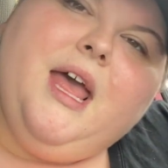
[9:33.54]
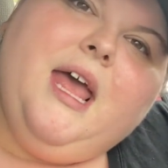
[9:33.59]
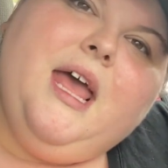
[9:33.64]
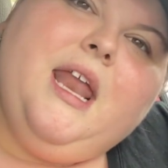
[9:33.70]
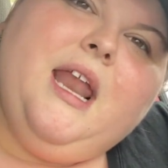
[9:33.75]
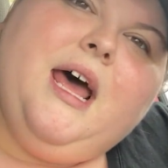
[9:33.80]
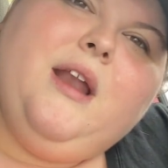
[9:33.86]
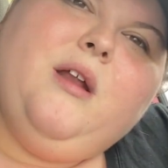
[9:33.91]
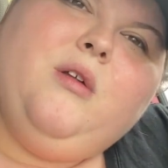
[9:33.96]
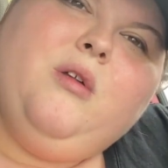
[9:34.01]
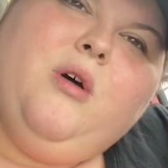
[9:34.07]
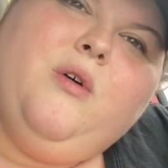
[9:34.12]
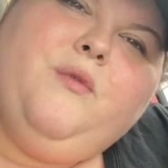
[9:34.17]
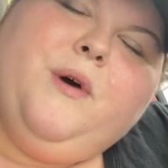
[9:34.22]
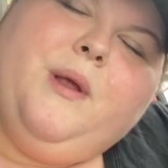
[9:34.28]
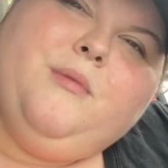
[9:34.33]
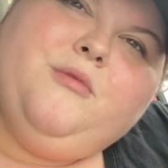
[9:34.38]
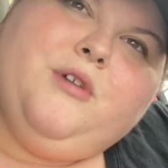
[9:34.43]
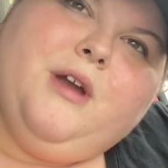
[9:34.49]
and I don't know if
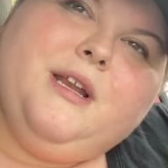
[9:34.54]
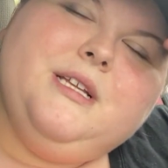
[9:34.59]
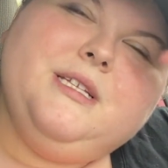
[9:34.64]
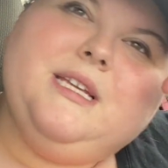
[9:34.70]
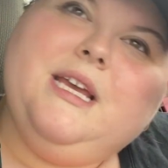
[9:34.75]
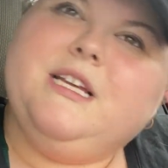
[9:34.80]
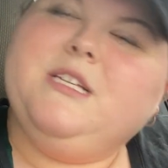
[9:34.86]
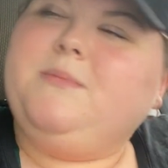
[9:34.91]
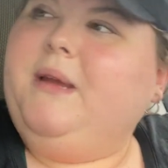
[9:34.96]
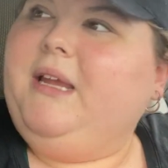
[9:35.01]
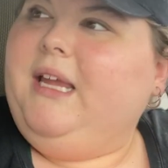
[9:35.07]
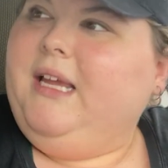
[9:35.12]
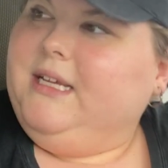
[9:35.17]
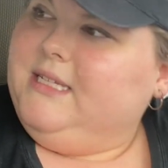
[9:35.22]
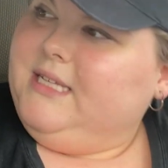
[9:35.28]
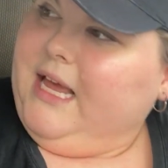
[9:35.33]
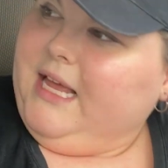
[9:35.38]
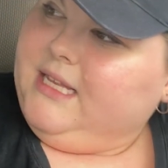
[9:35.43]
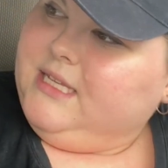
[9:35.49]
what I'm trying to say is making
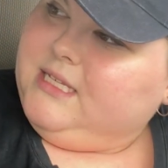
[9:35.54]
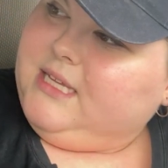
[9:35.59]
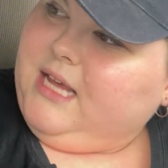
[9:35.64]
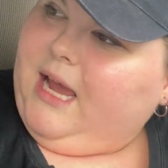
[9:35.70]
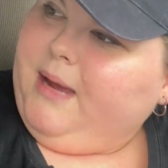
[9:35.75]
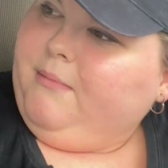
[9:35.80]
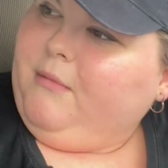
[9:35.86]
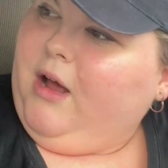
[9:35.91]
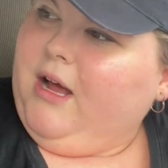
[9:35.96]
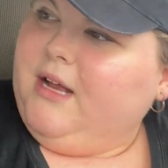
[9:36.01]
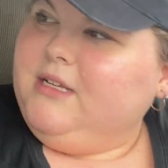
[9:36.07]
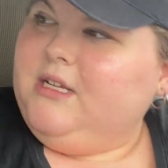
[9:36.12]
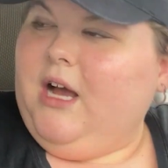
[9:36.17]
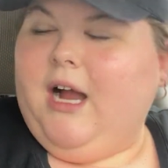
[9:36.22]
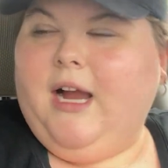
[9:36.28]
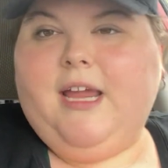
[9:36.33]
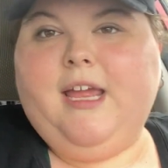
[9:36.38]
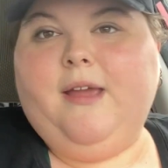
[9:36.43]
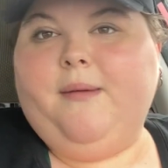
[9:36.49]
sense. I'm not
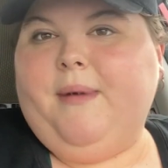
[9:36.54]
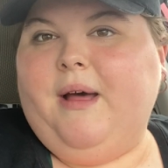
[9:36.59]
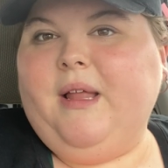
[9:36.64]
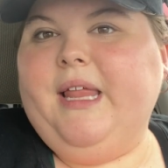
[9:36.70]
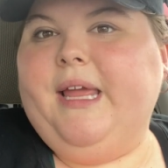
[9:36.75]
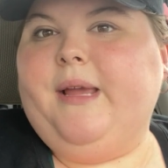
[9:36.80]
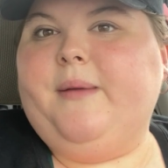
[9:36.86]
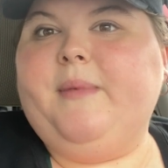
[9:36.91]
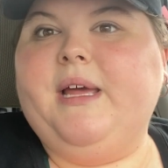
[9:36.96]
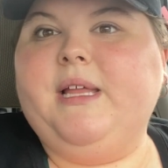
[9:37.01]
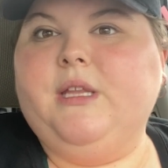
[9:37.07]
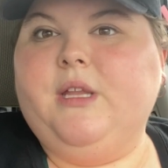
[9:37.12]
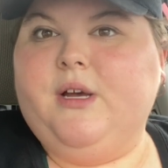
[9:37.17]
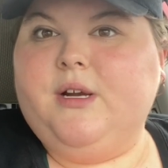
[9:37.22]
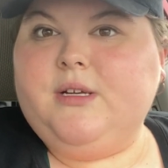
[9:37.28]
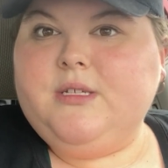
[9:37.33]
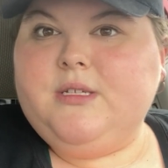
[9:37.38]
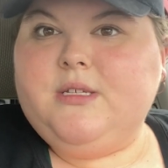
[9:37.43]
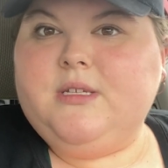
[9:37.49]
talking about like my
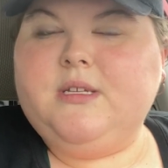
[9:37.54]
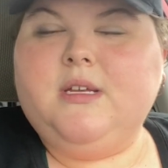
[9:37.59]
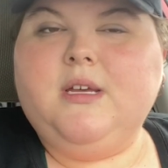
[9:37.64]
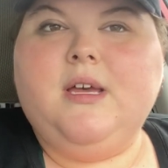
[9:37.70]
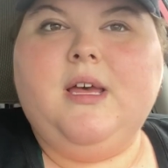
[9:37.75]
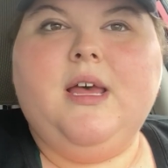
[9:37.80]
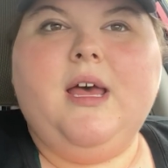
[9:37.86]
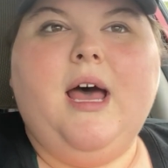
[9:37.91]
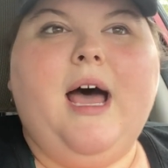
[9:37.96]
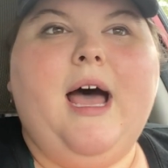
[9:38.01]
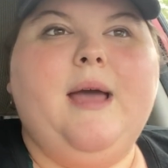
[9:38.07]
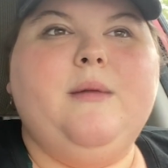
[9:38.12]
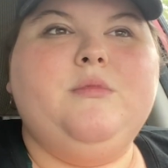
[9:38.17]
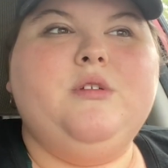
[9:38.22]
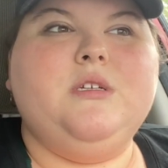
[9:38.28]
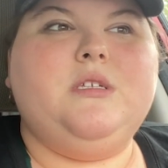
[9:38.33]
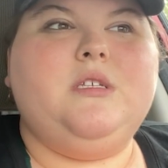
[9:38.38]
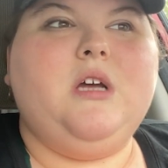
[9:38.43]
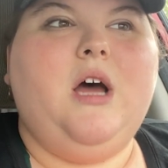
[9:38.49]
looks. I'm
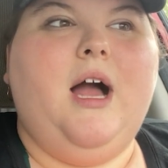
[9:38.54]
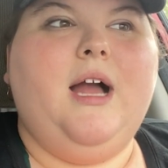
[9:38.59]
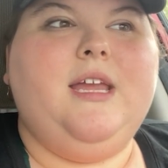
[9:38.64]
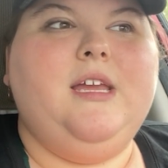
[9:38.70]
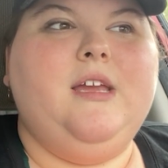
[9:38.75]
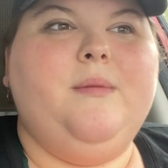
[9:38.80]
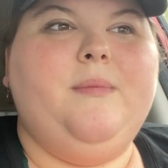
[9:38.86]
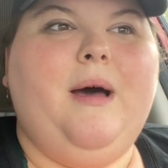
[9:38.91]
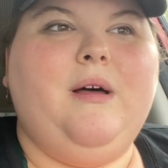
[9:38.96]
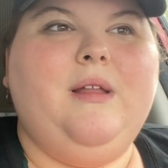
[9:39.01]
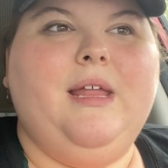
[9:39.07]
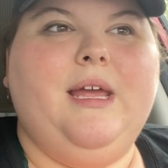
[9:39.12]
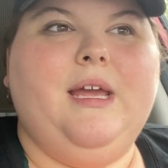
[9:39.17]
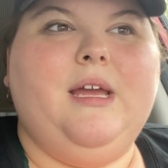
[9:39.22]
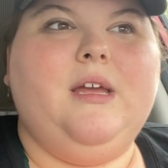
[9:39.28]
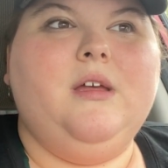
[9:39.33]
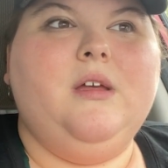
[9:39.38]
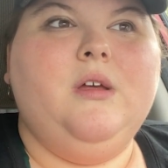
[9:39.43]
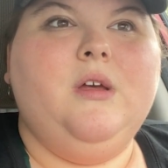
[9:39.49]
just talking about
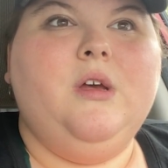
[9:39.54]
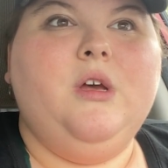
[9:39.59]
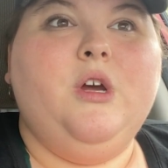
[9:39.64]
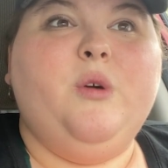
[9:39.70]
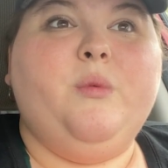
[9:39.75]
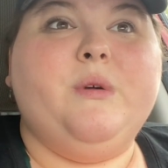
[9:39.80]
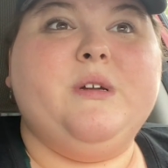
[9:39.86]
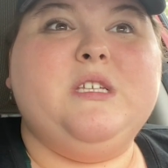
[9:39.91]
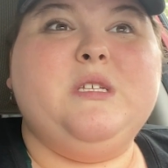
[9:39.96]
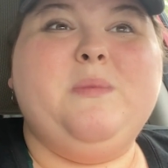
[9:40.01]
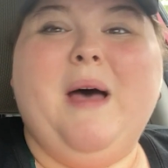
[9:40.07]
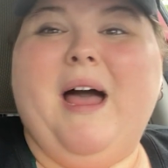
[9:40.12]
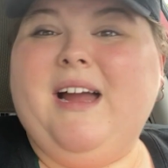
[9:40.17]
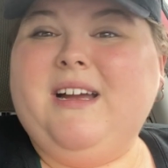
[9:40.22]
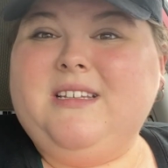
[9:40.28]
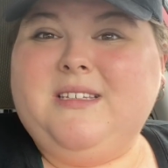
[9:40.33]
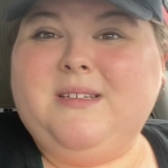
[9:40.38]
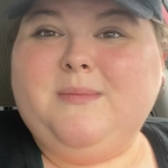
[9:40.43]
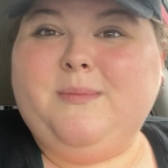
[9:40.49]
like
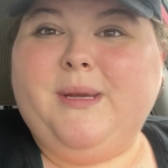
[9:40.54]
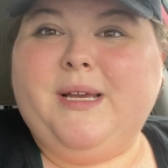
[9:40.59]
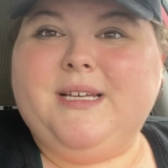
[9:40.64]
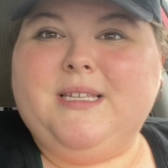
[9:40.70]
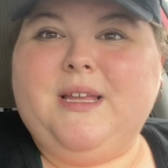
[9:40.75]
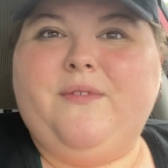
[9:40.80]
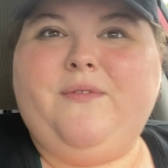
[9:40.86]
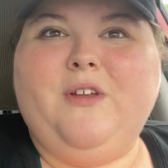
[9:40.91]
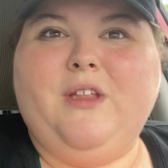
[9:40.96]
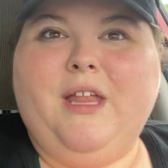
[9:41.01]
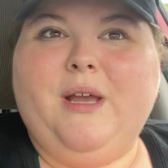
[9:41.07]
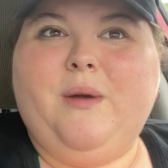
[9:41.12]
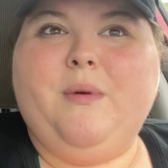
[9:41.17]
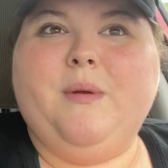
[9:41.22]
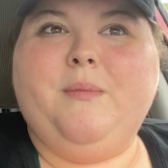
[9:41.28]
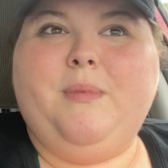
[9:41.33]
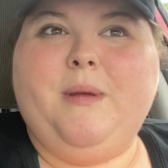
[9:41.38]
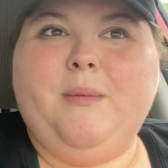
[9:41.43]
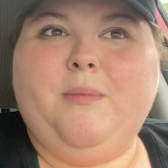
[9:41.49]
respect, because I feel like
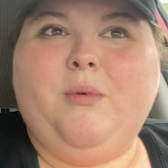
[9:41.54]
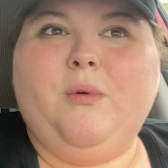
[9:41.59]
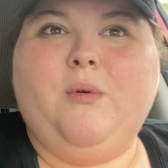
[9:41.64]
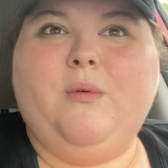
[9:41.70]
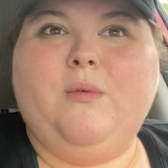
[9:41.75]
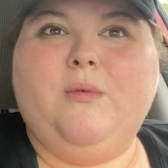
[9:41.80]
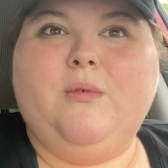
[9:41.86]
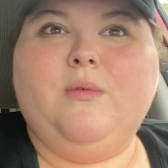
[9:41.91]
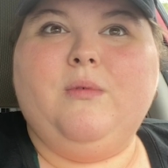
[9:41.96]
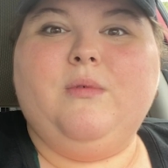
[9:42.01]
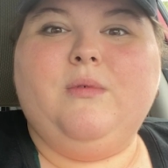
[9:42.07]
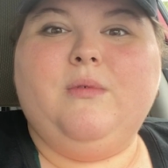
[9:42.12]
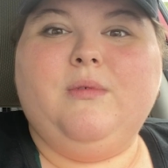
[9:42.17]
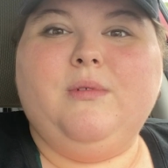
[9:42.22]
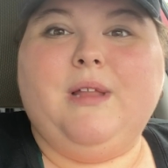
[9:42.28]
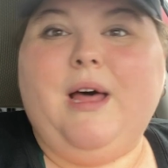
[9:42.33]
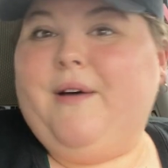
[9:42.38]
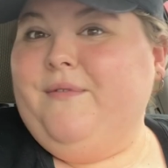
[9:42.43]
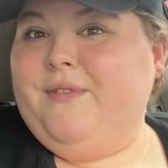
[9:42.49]
when people
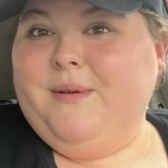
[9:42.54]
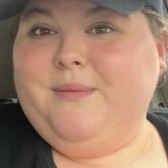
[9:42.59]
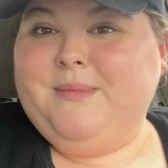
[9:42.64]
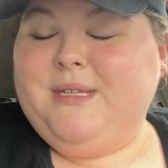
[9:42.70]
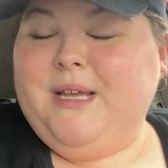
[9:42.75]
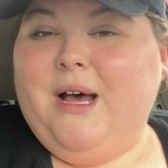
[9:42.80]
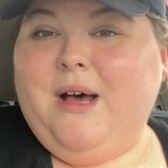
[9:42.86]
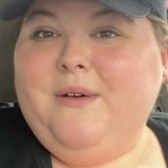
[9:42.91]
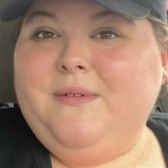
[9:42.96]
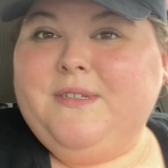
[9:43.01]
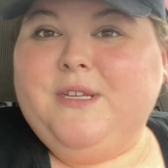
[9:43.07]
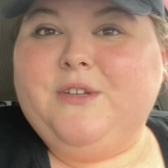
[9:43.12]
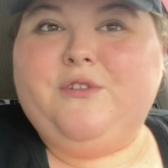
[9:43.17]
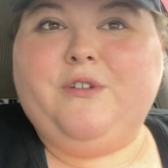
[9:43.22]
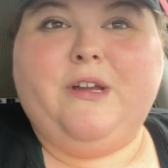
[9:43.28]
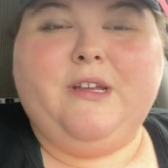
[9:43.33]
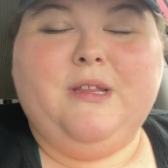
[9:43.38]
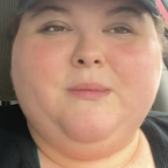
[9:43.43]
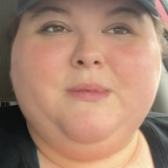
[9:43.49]
love themselves and
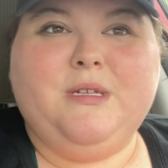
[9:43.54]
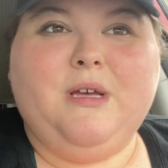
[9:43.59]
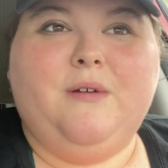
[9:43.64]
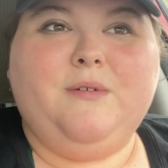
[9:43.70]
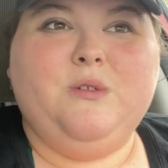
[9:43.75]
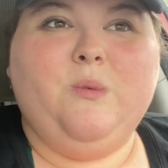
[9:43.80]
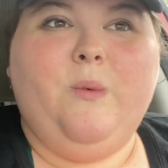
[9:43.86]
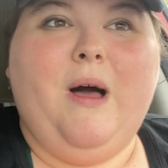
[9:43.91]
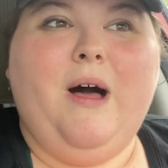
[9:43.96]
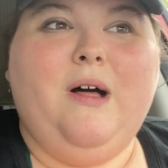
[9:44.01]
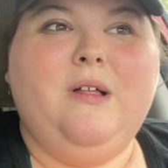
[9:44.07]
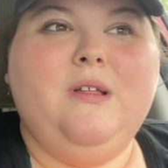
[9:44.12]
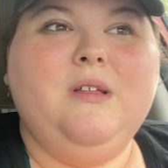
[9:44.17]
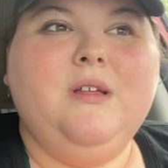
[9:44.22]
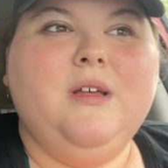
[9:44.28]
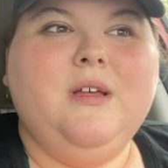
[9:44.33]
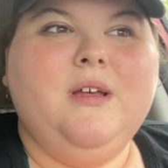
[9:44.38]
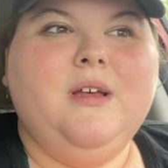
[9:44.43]
treat themselves well,